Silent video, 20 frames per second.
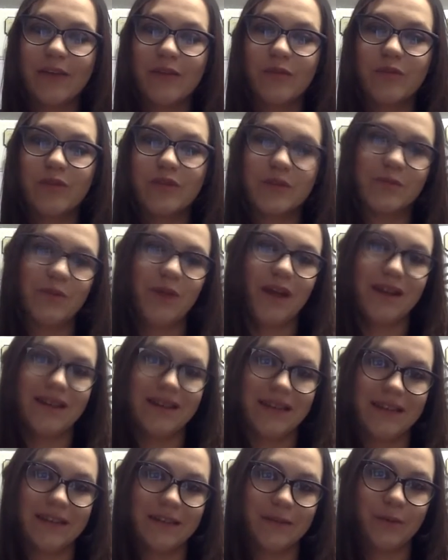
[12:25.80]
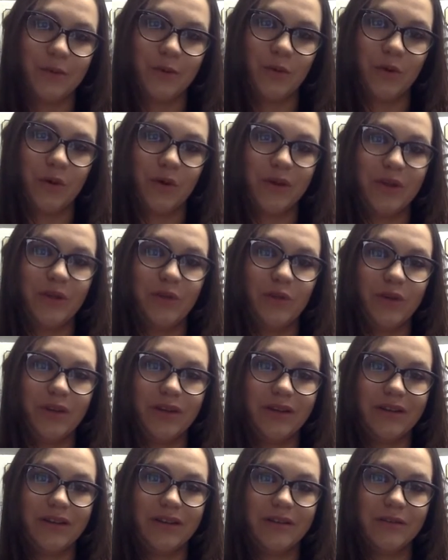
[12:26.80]
responding where you
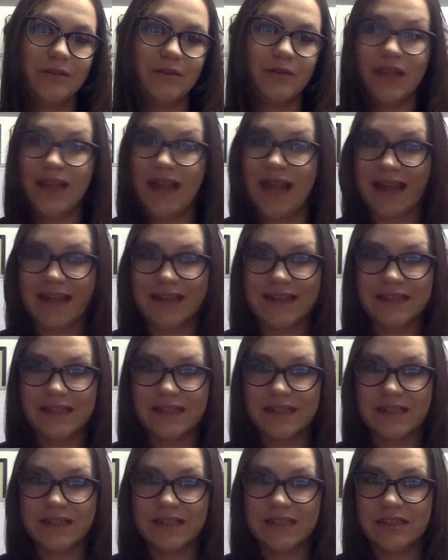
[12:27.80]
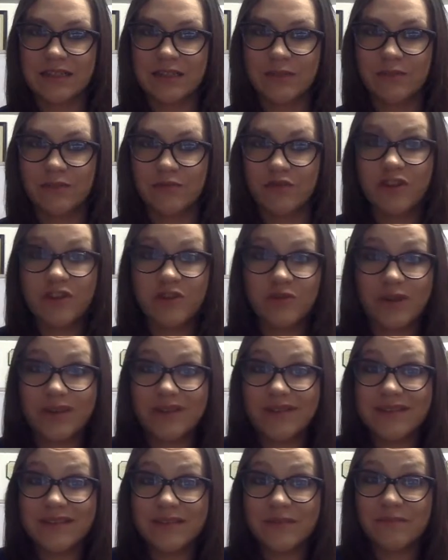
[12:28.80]
would react. Just
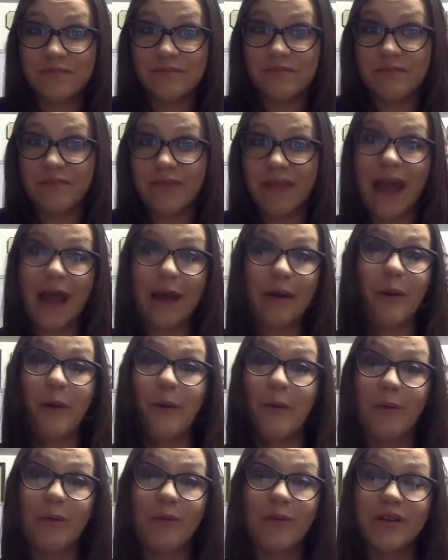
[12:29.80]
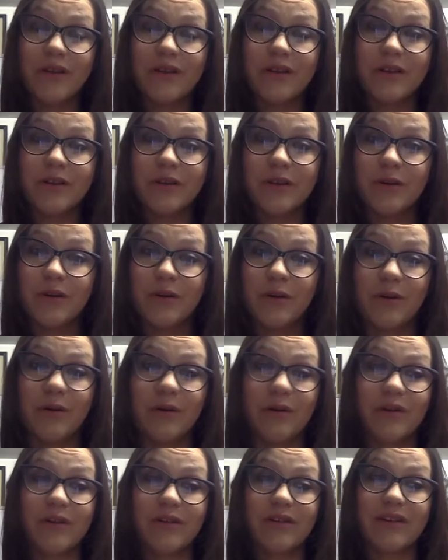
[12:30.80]
once, at home,
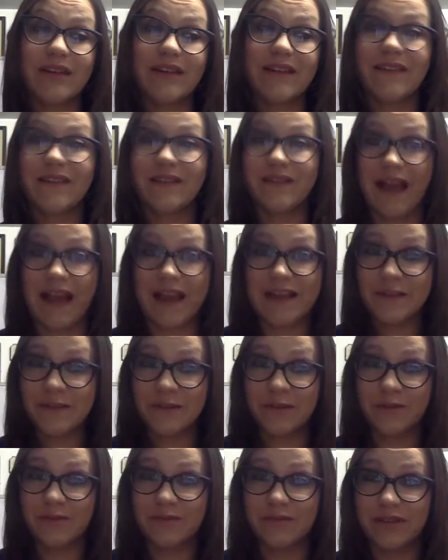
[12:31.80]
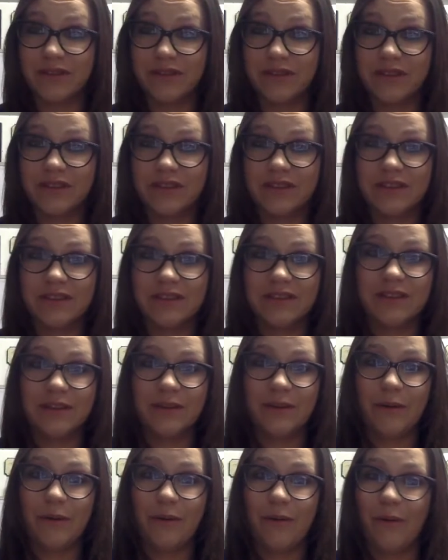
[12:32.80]
or in the classroom,
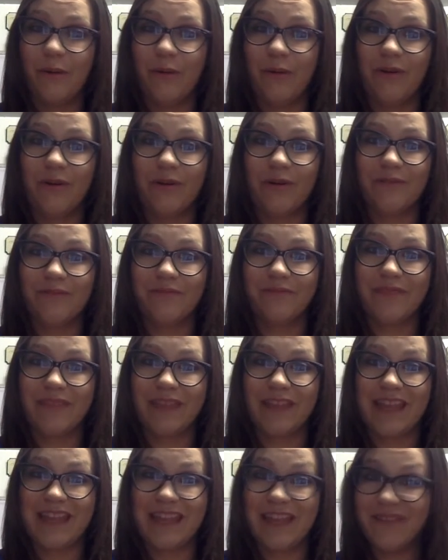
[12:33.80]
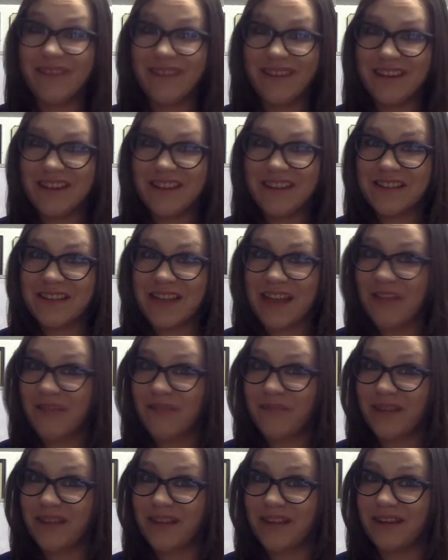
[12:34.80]
or even in a
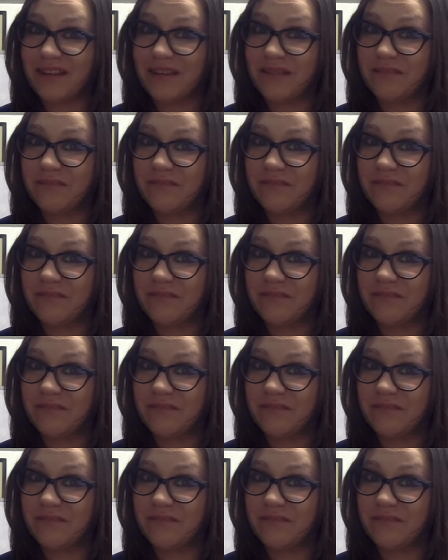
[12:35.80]
staff meeting